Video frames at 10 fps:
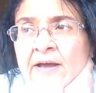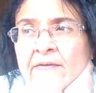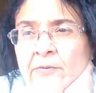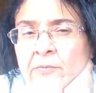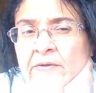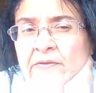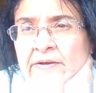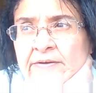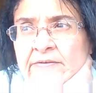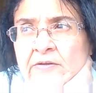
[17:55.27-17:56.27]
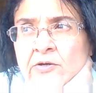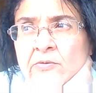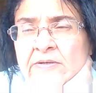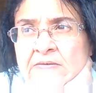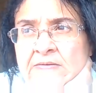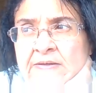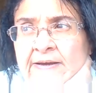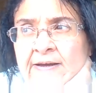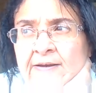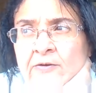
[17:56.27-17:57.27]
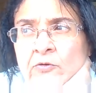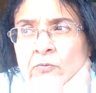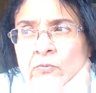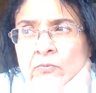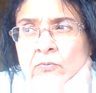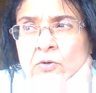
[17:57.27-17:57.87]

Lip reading: The one thing is though is that you